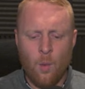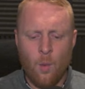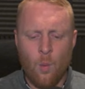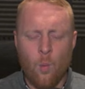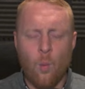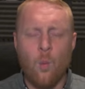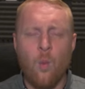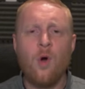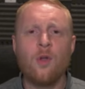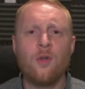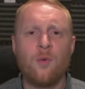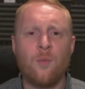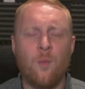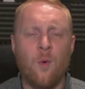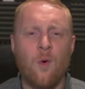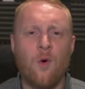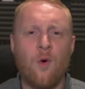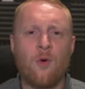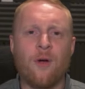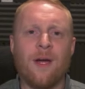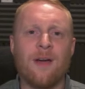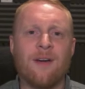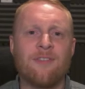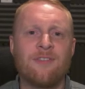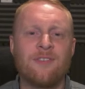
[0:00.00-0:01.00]
World of
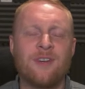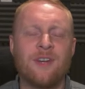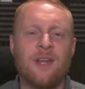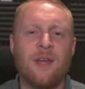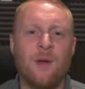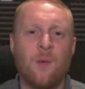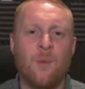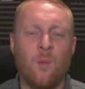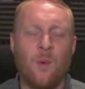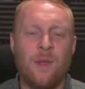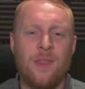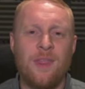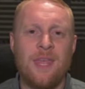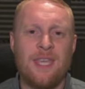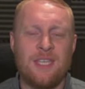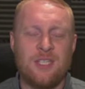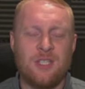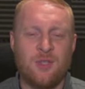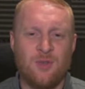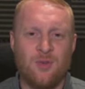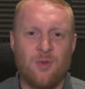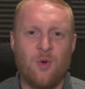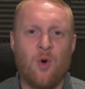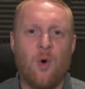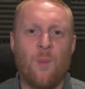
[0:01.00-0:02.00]
Warcraft, with
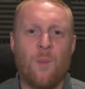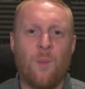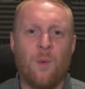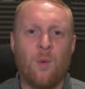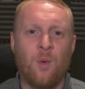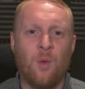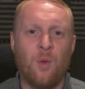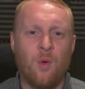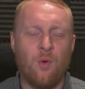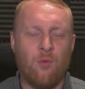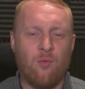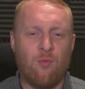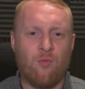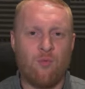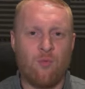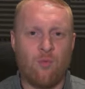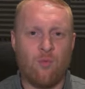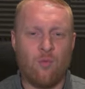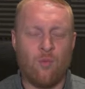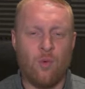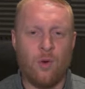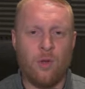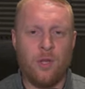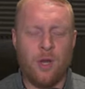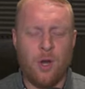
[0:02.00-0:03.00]
its normal
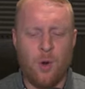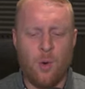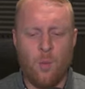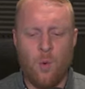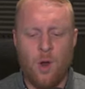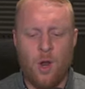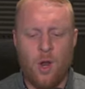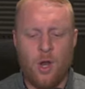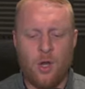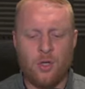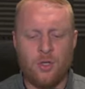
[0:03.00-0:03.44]
you know,